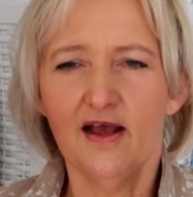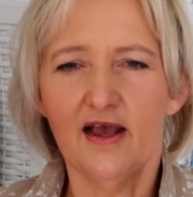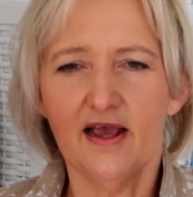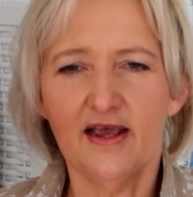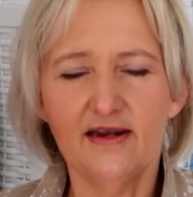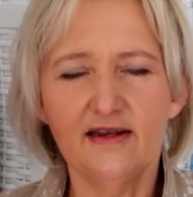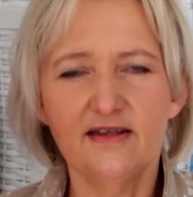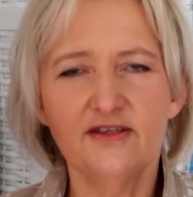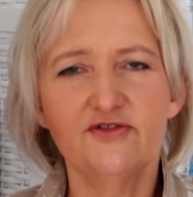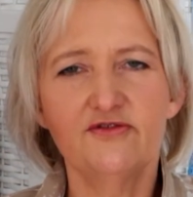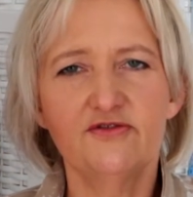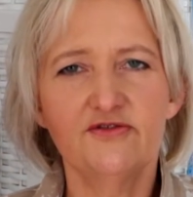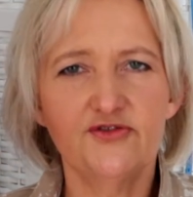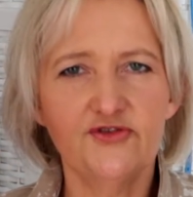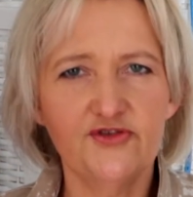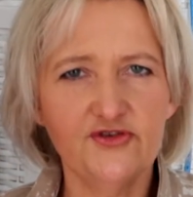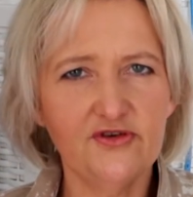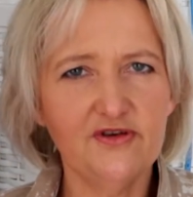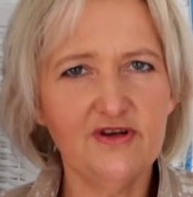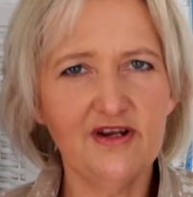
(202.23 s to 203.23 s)
It is
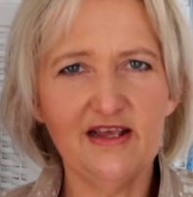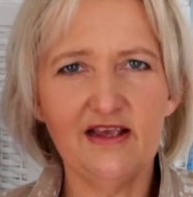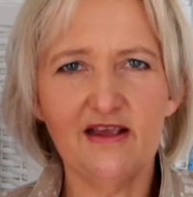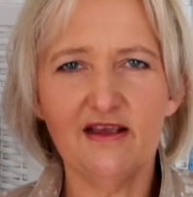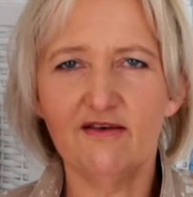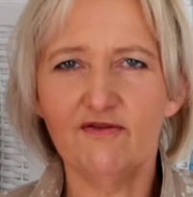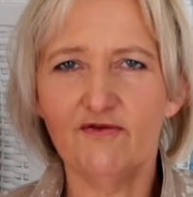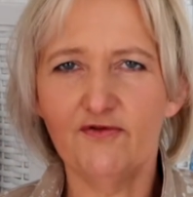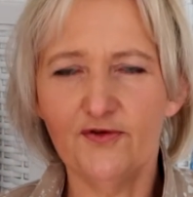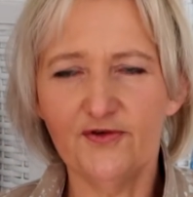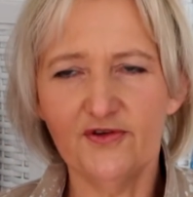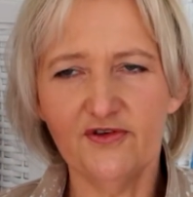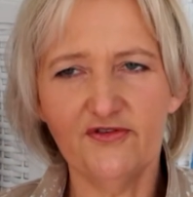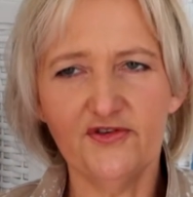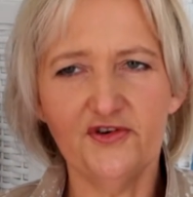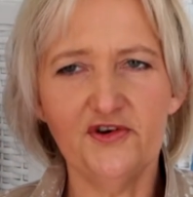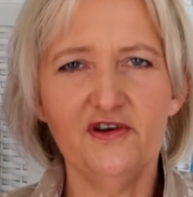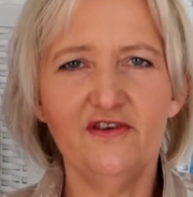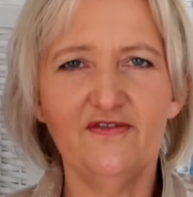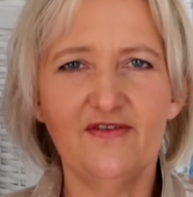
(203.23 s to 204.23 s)
truly, for the
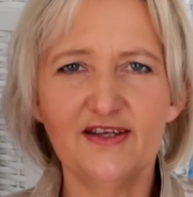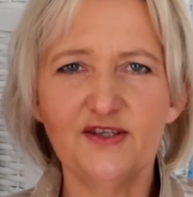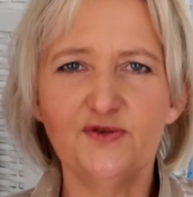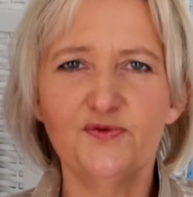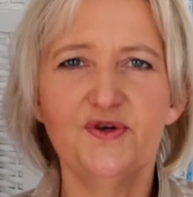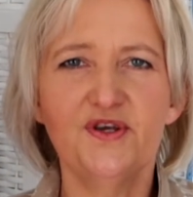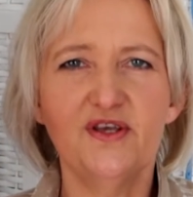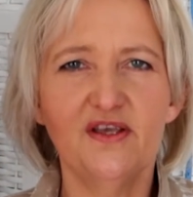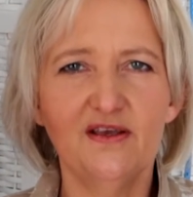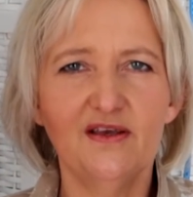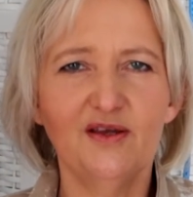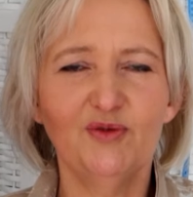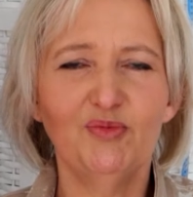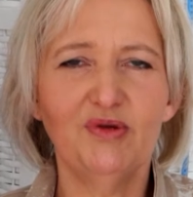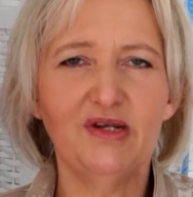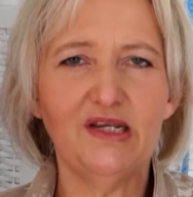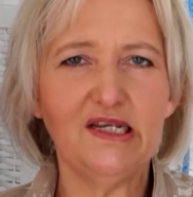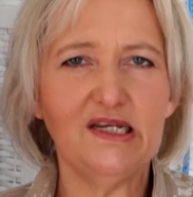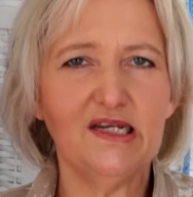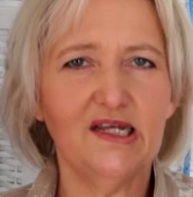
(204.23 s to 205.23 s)
three of us working at
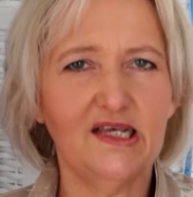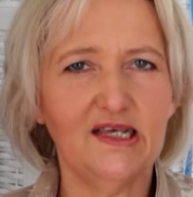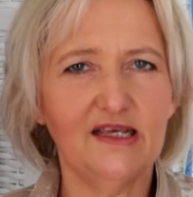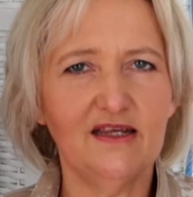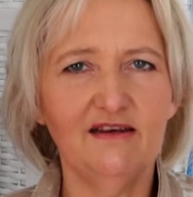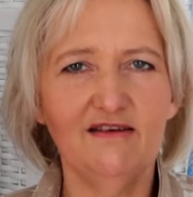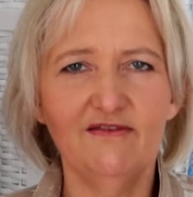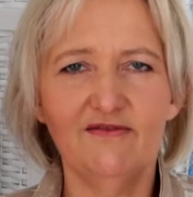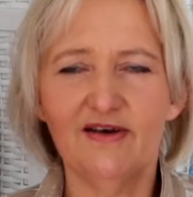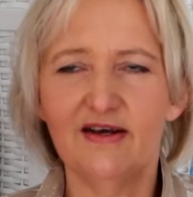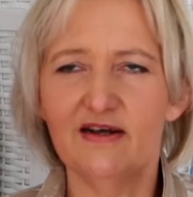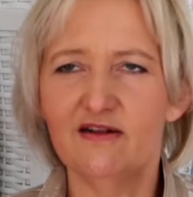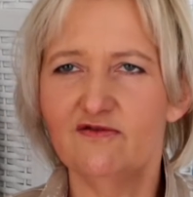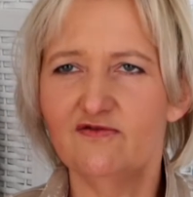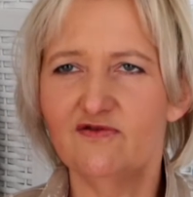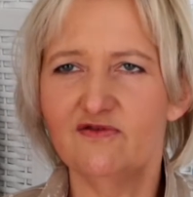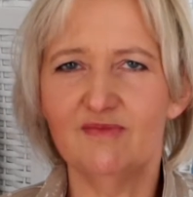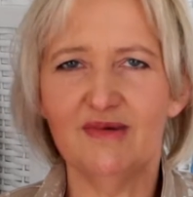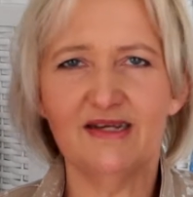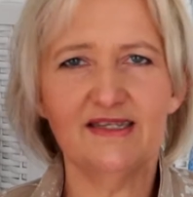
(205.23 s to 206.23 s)
Bernina Edenvale,
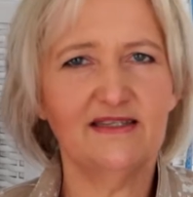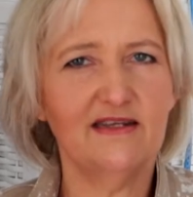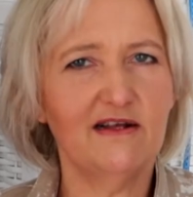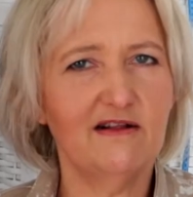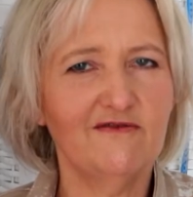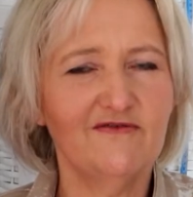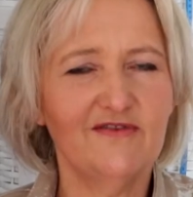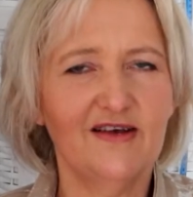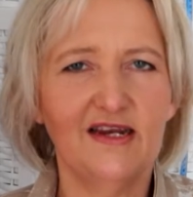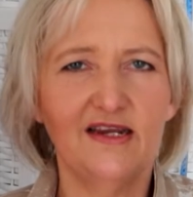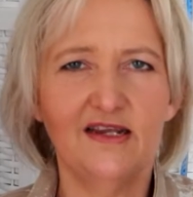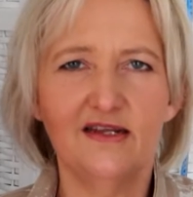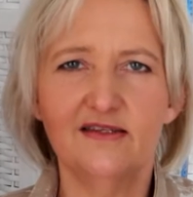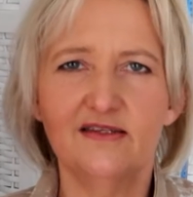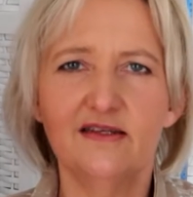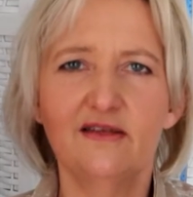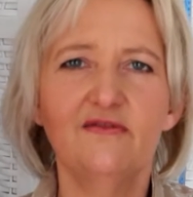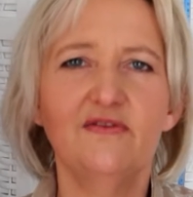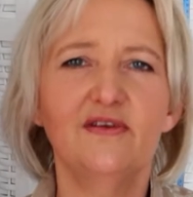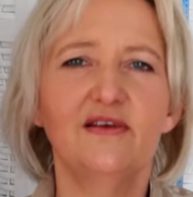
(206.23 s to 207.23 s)
for myself and
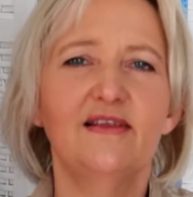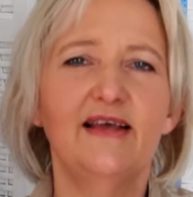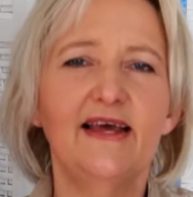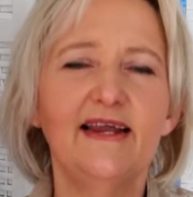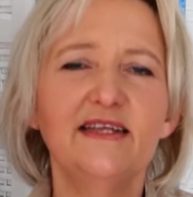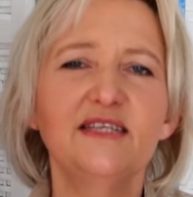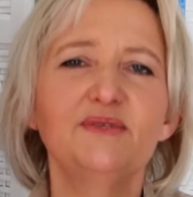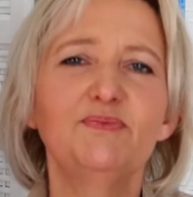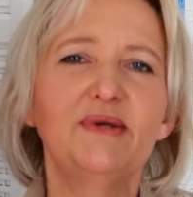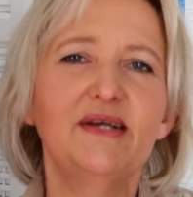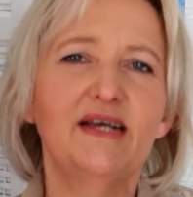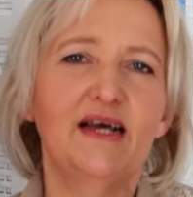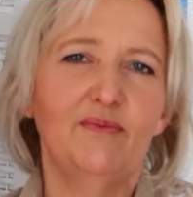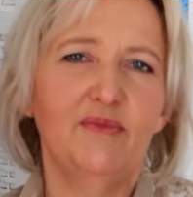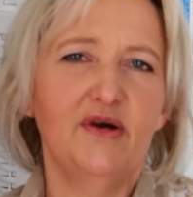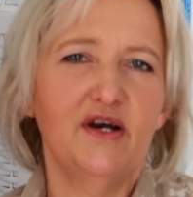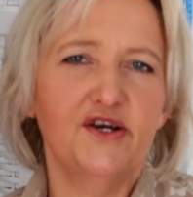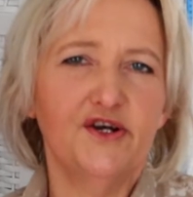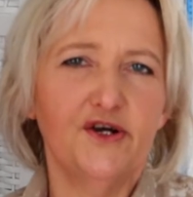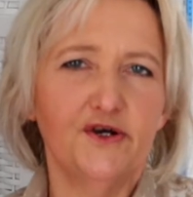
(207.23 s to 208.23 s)
Cynthia, that has become
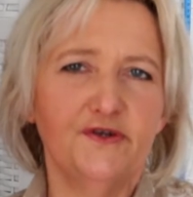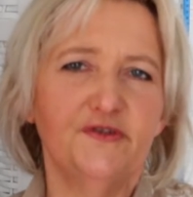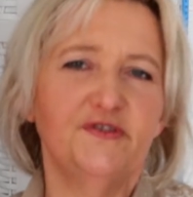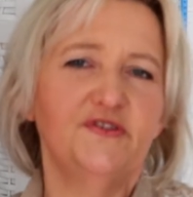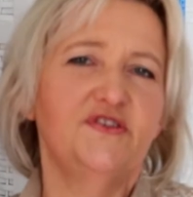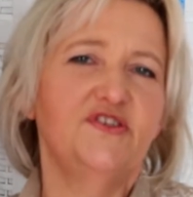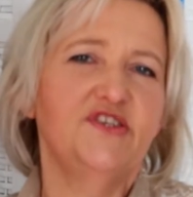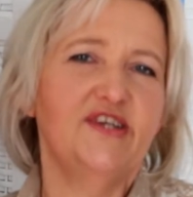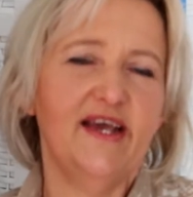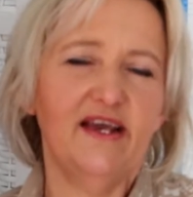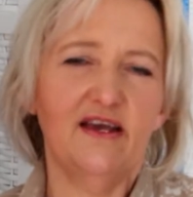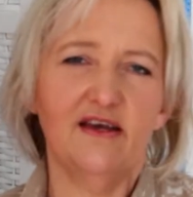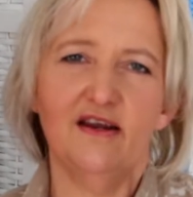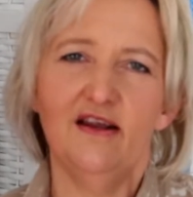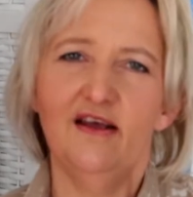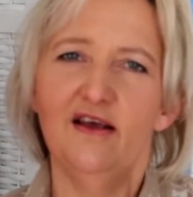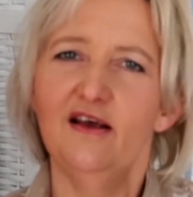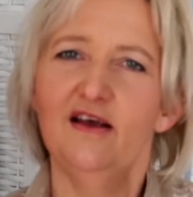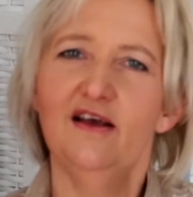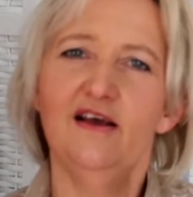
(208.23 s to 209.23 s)
our go-to jacket.
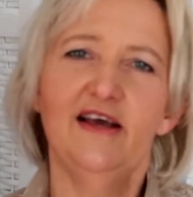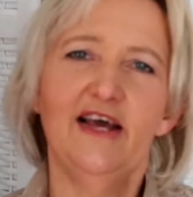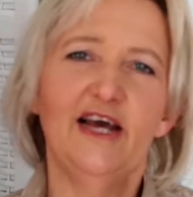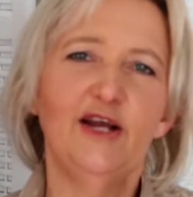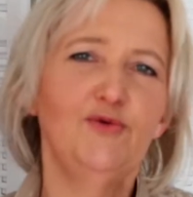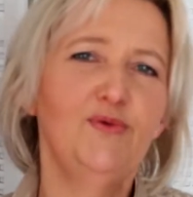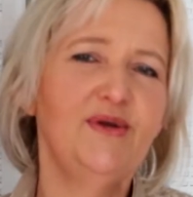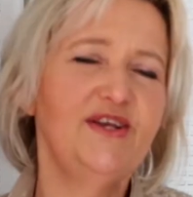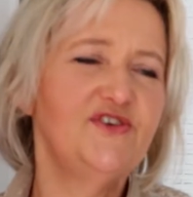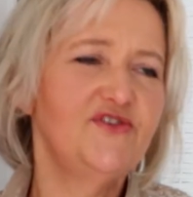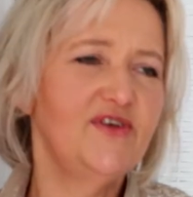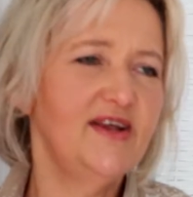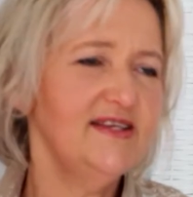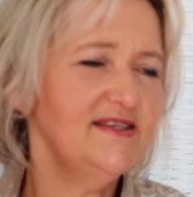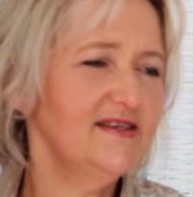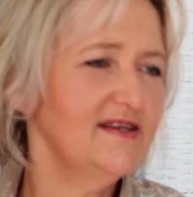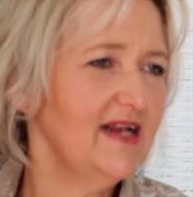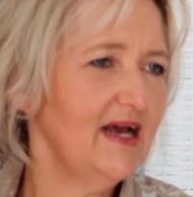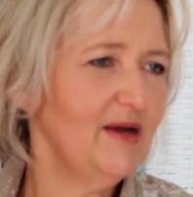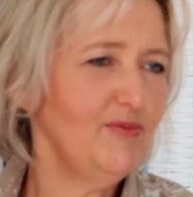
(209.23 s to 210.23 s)
And we dress
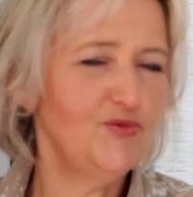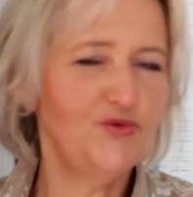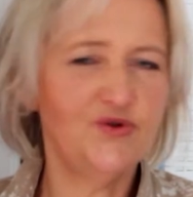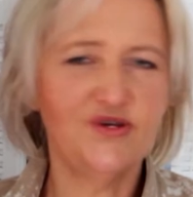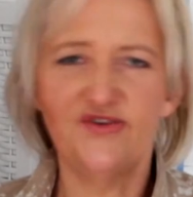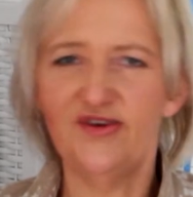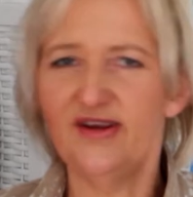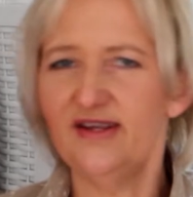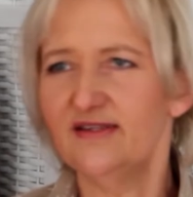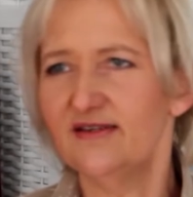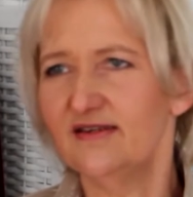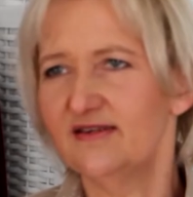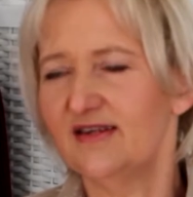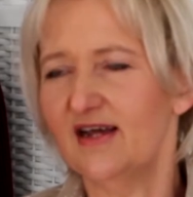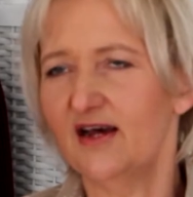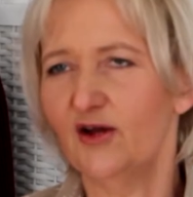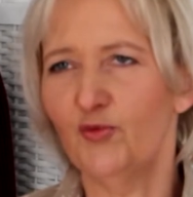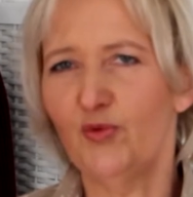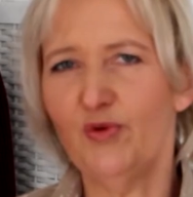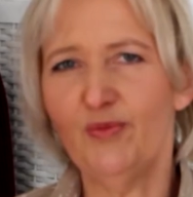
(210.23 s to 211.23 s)
it up, we dress it
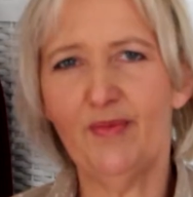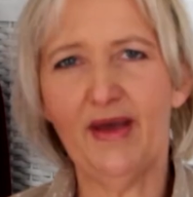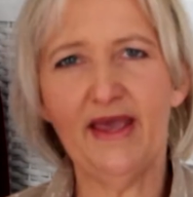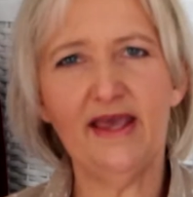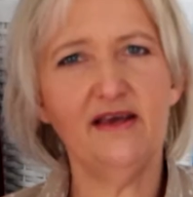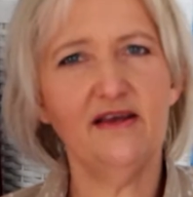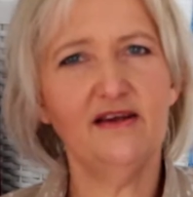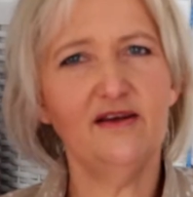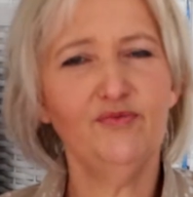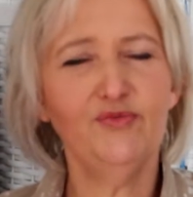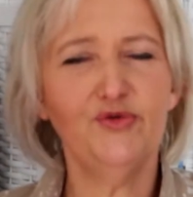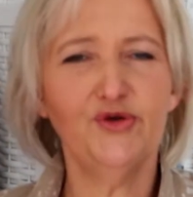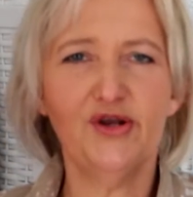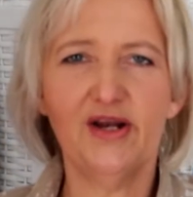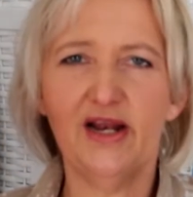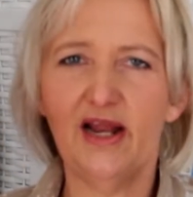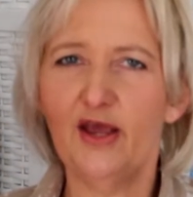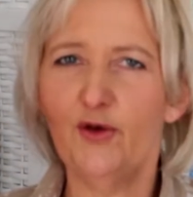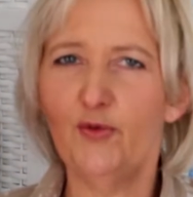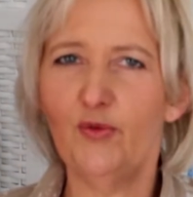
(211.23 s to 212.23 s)
down, we make it in
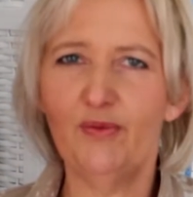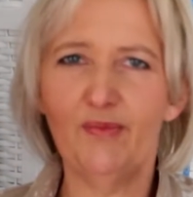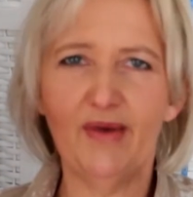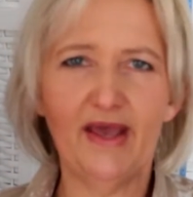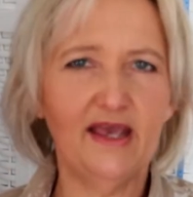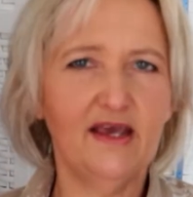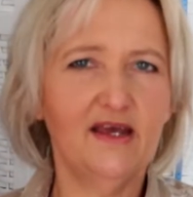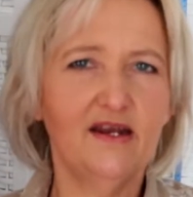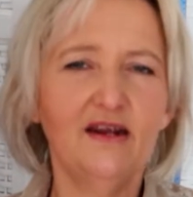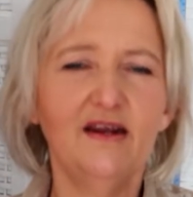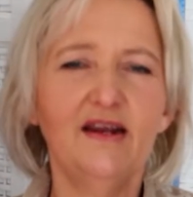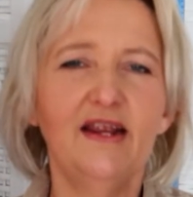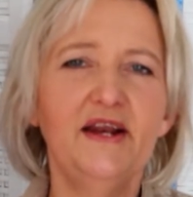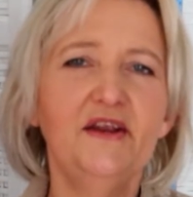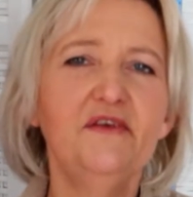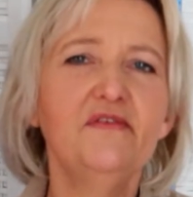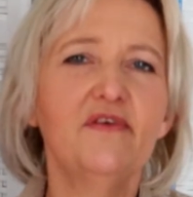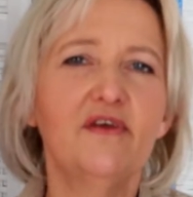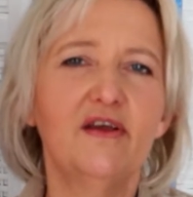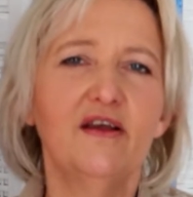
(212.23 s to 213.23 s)
boucle, we make it in
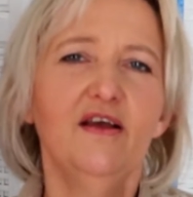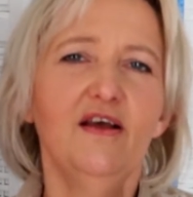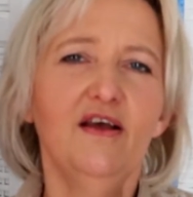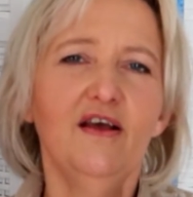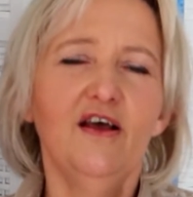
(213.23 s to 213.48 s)
anything.